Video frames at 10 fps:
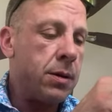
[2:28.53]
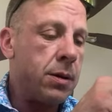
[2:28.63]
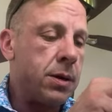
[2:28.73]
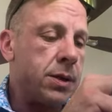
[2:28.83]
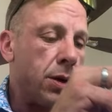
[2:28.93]

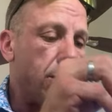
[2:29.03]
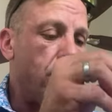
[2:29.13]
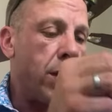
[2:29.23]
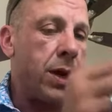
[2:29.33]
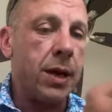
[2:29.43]
Because on the
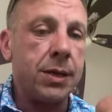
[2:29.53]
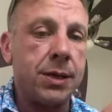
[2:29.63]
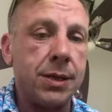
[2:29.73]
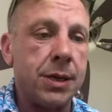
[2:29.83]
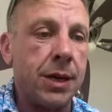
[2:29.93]
weekends
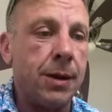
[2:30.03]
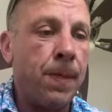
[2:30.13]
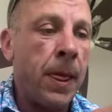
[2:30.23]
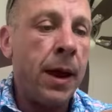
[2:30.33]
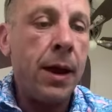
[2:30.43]
and shit,
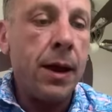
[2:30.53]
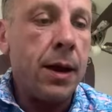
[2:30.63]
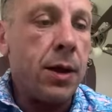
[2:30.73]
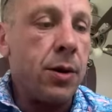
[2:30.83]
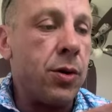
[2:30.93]

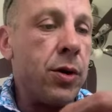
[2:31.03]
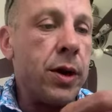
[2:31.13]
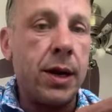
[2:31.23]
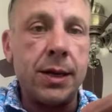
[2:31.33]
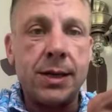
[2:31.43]
you
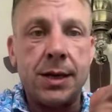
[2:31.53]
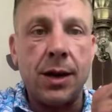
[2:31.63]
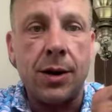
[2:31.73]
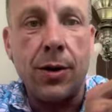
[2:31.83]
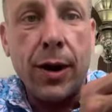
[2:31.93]
could get
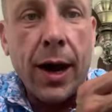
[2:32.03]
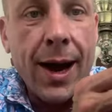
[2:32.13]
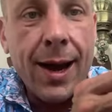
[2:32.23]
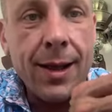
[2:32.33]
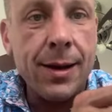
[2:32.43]
stuck on the
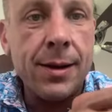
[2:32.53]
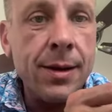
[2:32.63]
island.